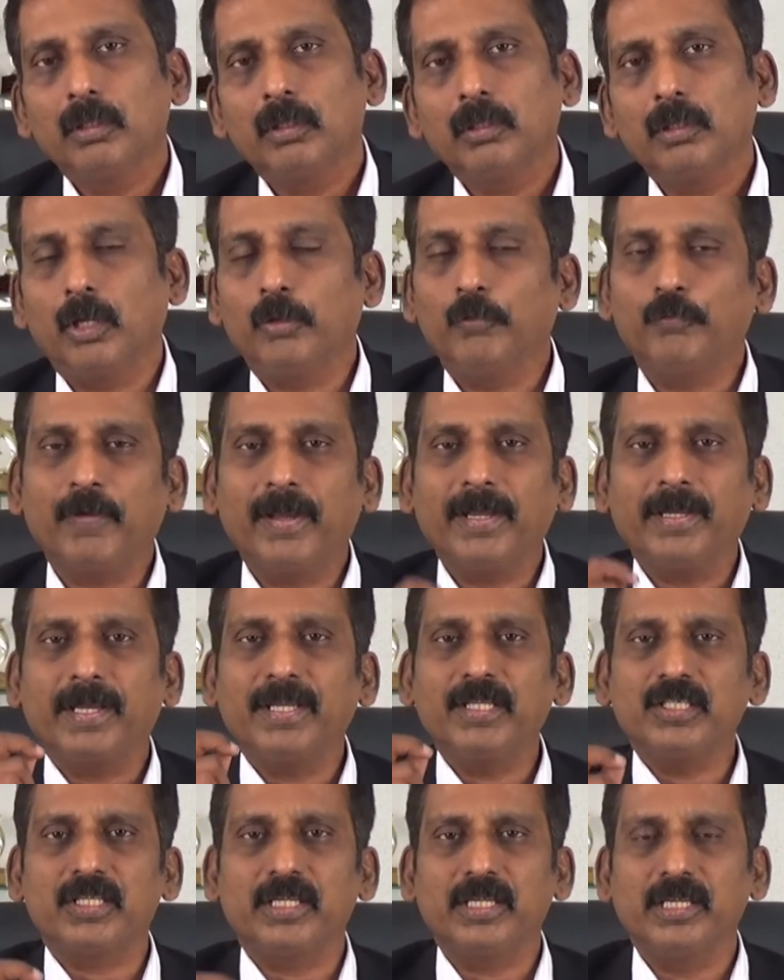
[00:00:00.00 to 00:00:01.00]
Now, if I
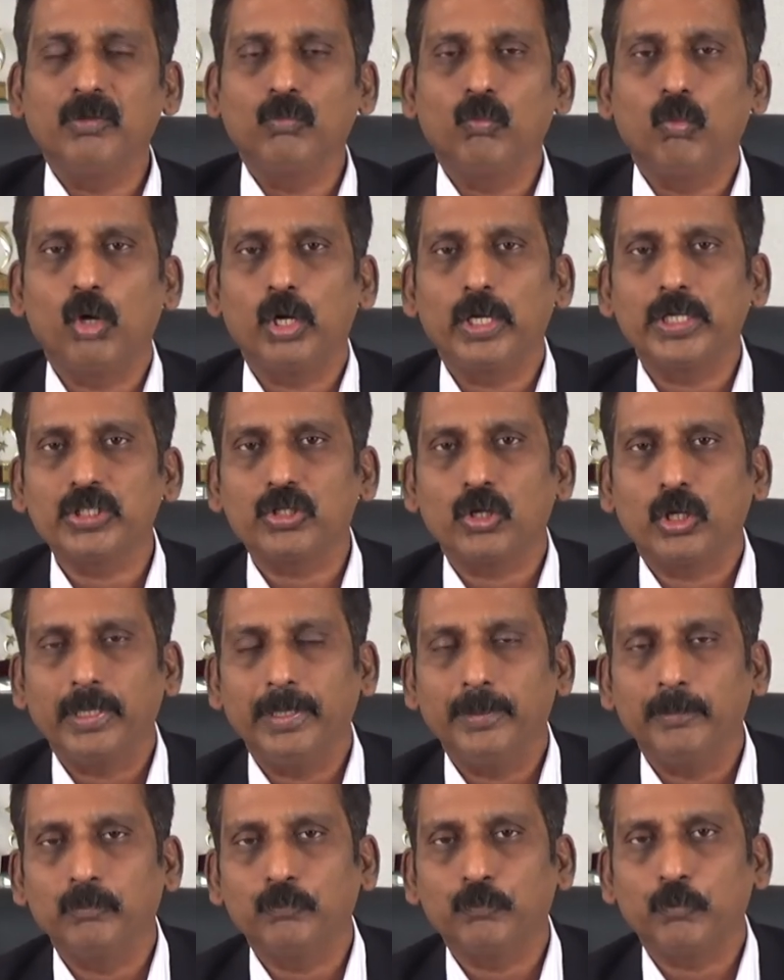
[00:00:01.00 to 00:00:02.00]
raise an invoice on
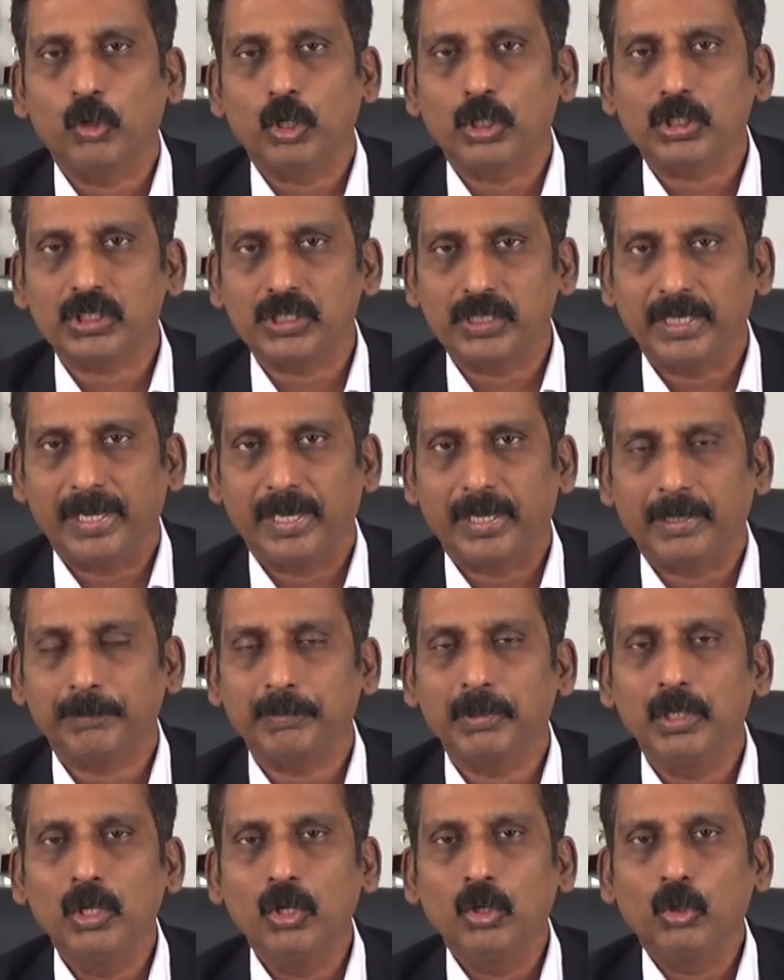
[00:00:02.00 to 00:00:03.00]
him for, say,
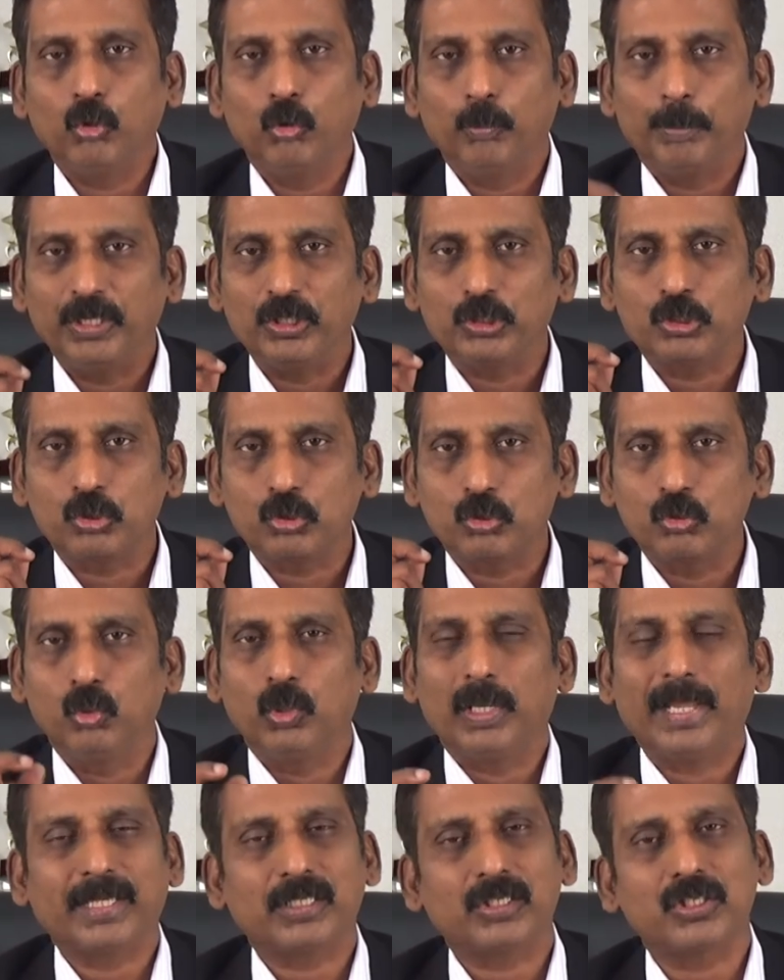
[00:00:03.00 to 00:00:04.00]
rupees 2
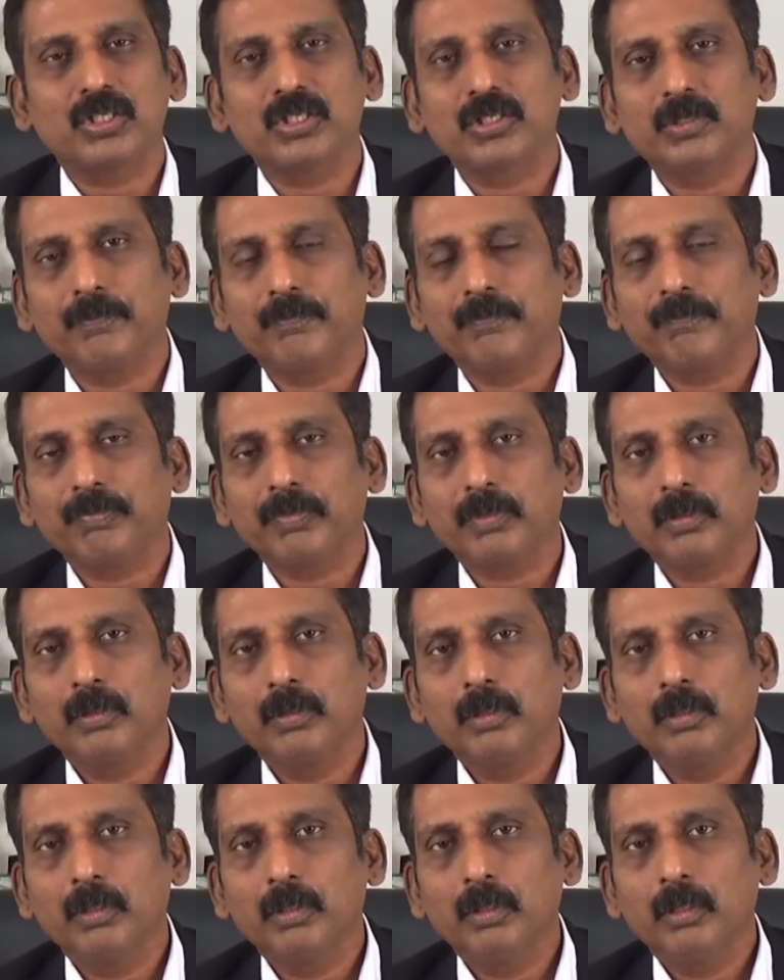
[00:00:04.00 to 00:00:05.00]
lakhs,
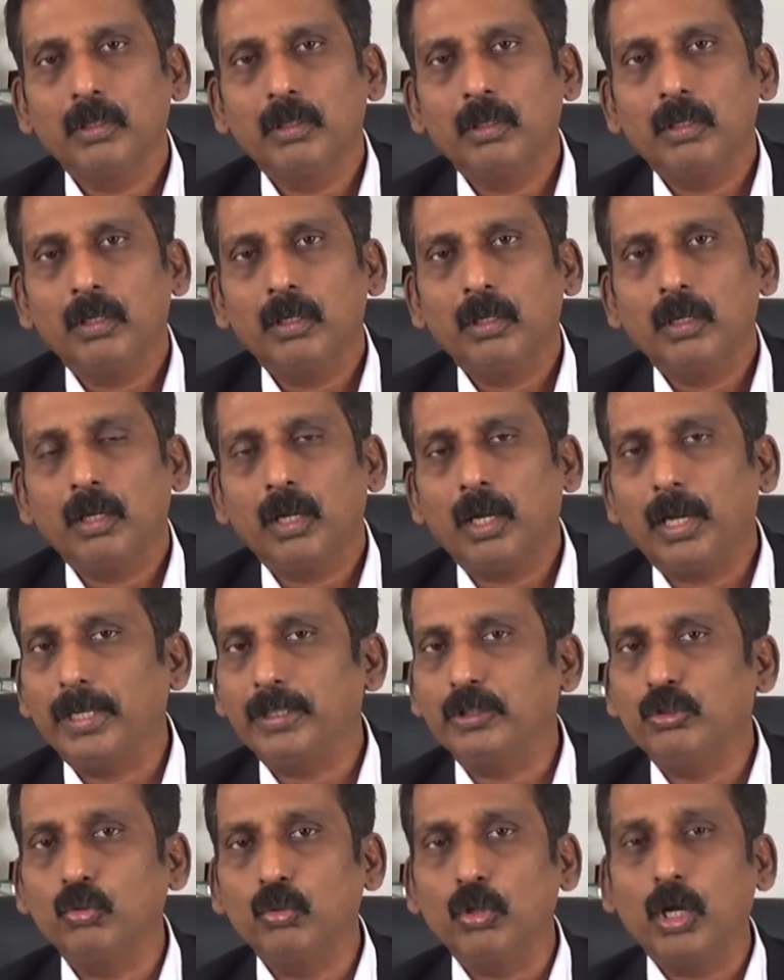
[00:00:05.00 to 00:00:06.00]

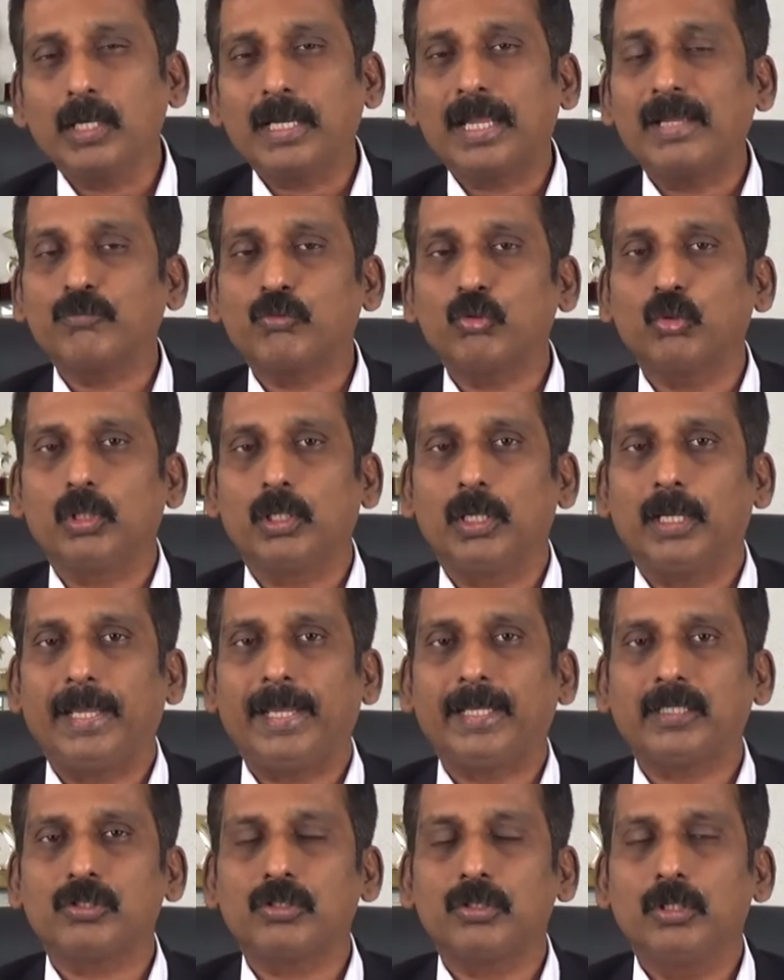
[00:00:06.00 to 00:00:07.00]
I do not have to
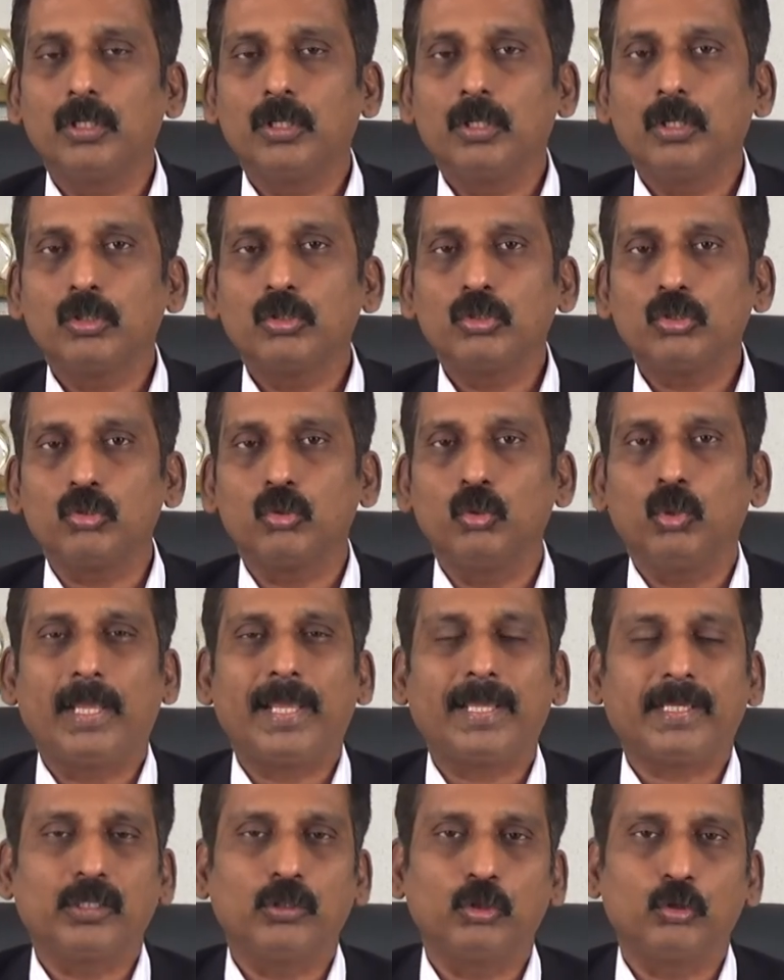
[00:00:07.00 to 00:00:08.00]
collect 2
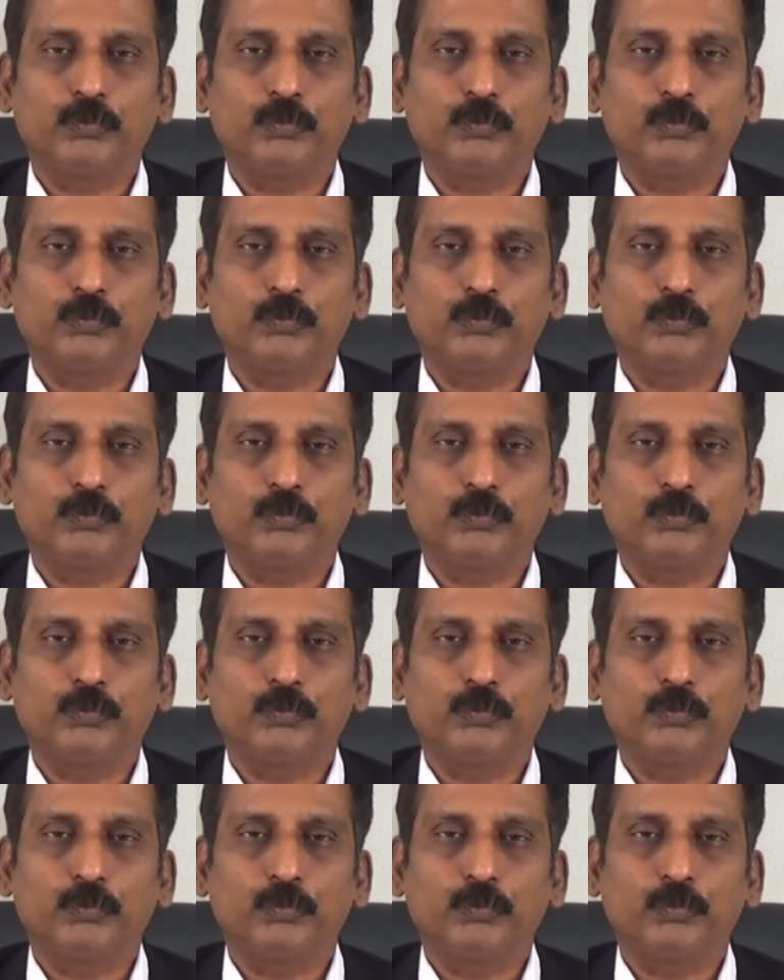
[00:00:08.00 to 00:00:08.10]
lakh into